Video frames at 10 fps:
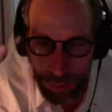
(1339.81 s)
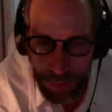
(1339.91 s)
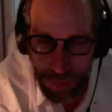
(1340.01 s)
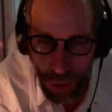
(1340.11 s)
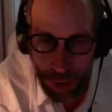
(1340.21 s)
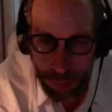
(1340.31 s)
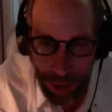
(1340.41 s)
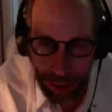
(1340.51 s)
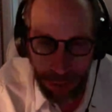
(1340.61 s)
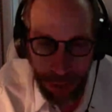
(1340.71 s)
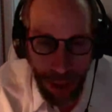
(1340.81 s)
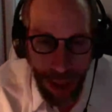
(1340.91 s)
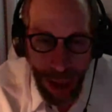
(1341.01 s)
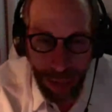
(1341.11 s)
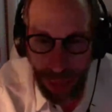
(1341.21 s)
this dark matter
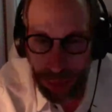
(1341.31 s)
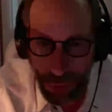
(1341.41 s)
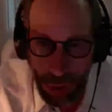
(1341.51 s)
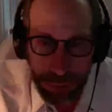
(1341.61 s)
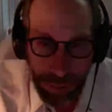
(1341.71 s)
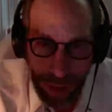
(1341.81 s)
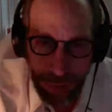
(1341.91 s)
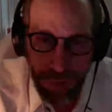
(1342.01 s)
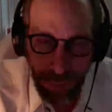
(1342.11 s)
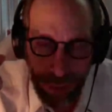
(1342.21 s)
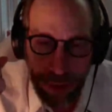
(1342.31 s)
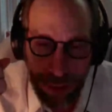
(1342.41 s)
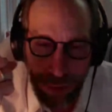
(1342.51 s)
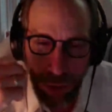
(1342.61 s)
and that dark matter is really a,